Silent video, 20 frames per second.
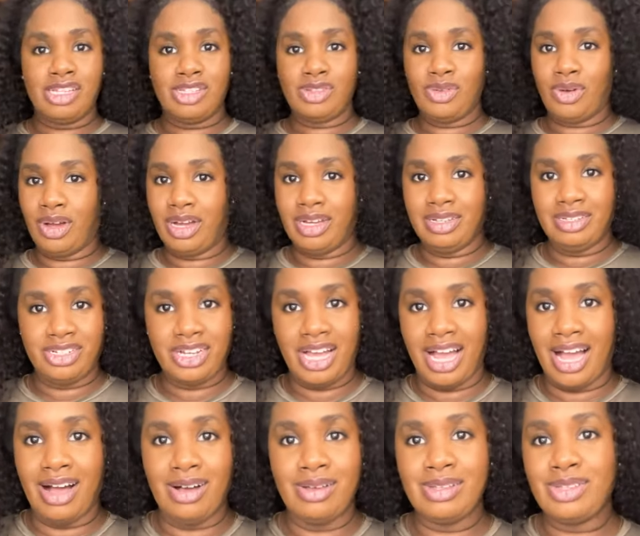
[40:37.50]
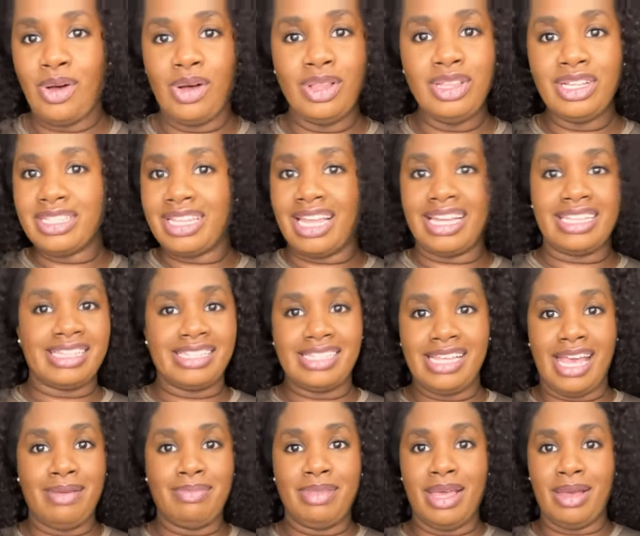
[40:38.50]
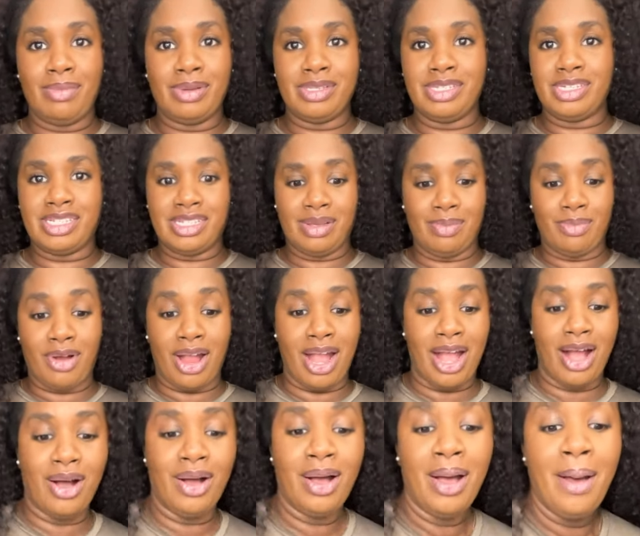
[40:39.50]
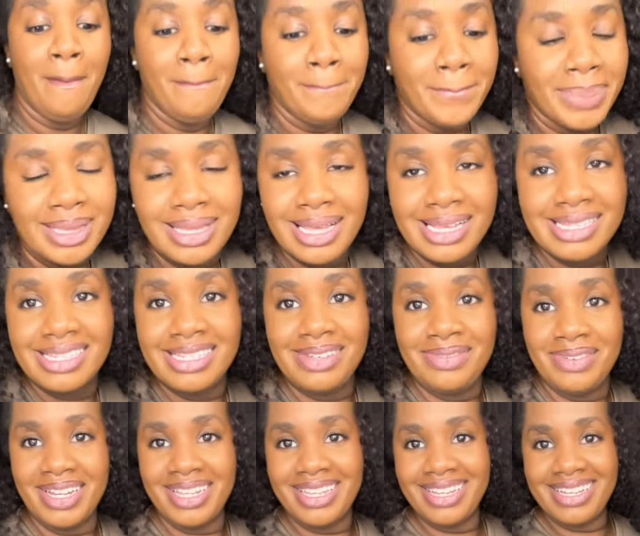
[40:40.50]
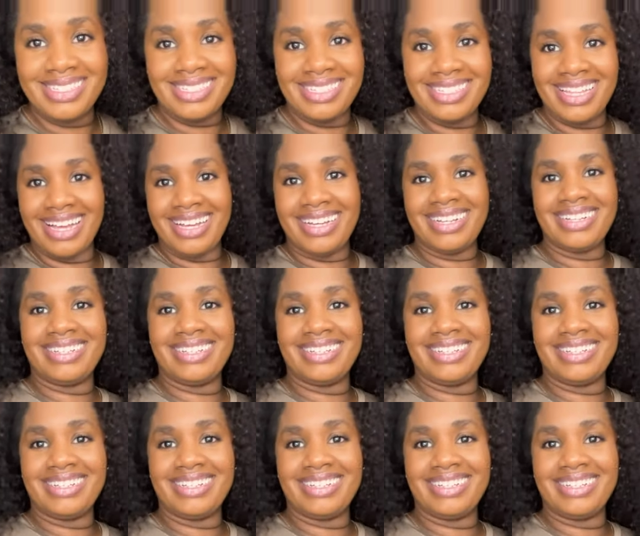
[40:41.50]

this on, child. It's gonna look like the same thing, but just in brown. But let's see what it looks like.